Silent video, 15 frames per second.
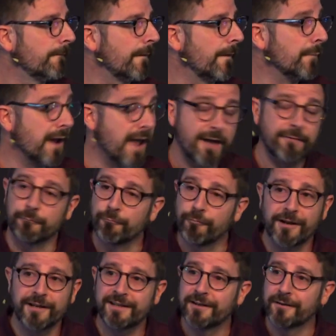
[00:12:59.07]
And we have it
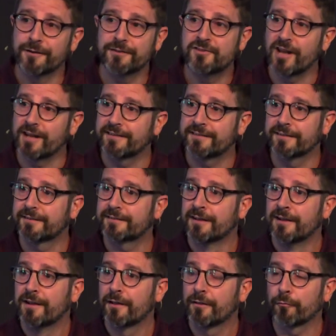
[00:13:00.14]
right here in Genesis
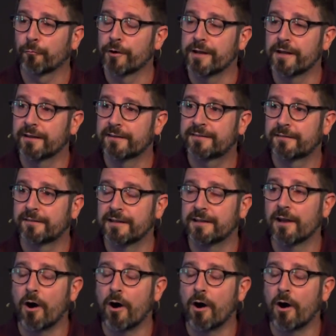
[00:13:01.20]
3. It's the